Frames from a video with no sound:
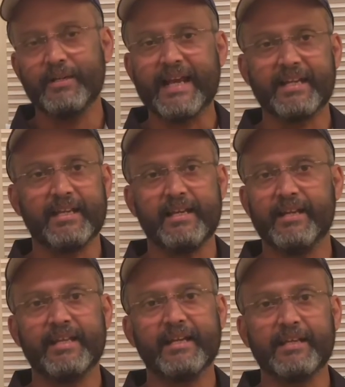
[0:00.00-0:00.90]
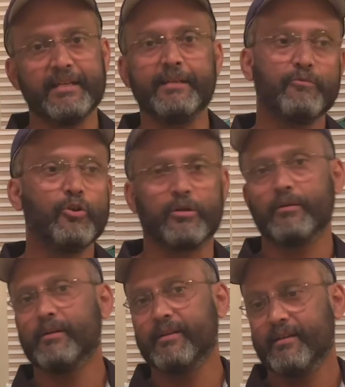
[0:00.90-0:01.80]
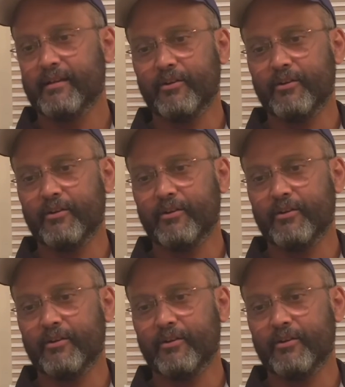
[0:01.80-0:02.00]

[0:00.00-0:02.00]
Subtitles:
tactically and technically. Look,